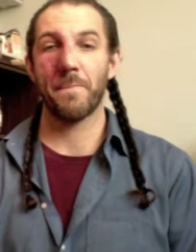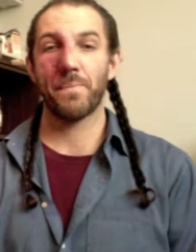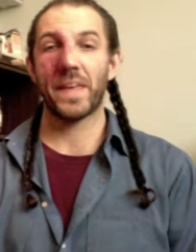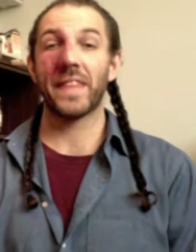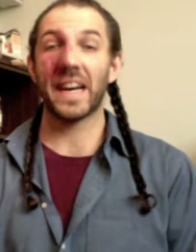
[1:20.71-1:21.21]

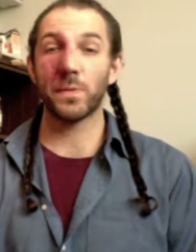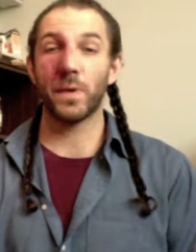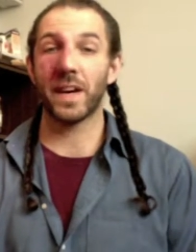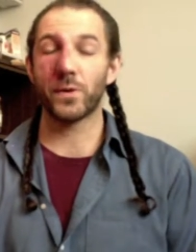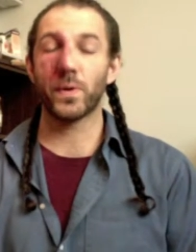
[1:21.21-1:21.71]
And that's why
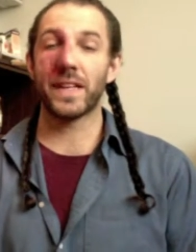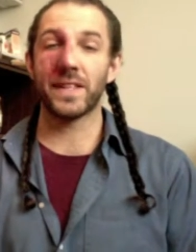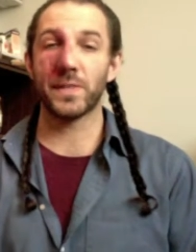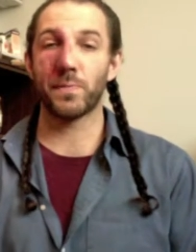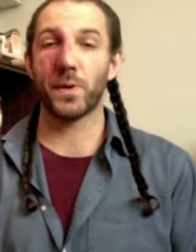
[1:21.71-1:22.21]
I've created
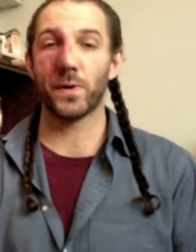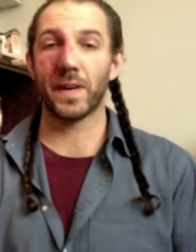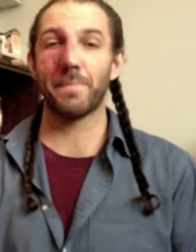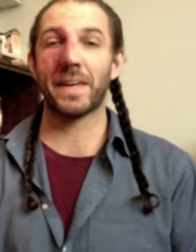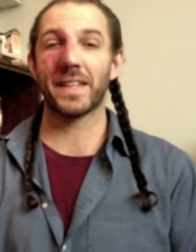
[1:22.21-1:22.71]
this program,
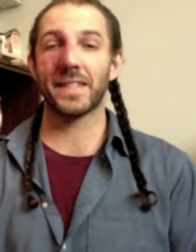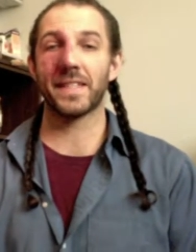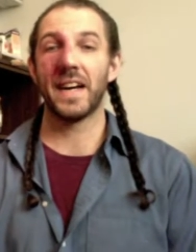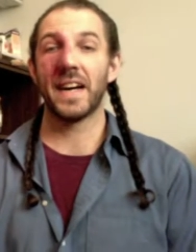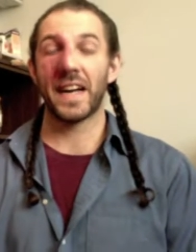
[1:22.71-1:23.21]
because
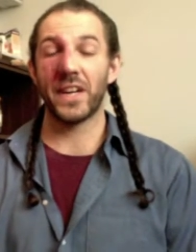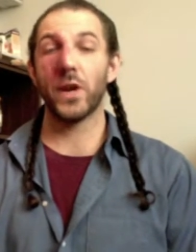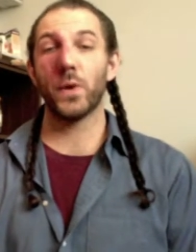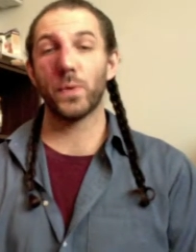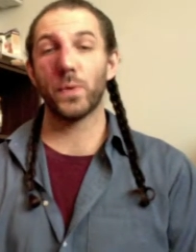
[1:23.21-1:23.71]
I
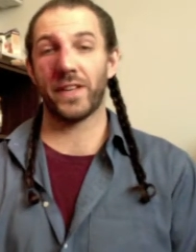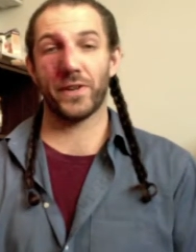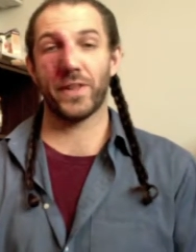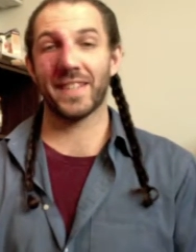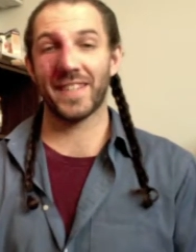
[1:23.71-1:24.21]
know that the earth
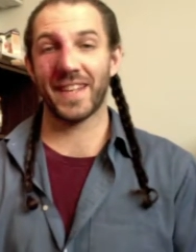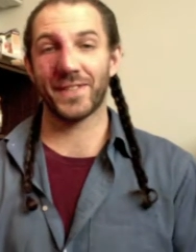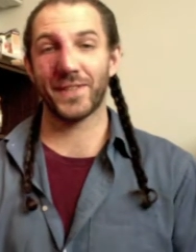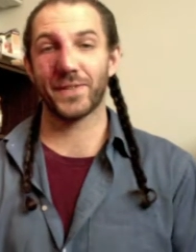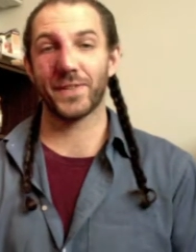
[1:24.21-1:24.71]
has
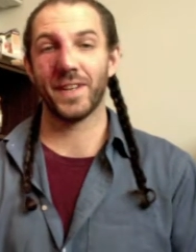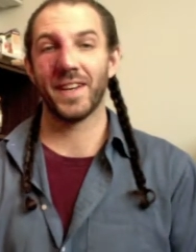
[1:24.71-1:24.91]
answers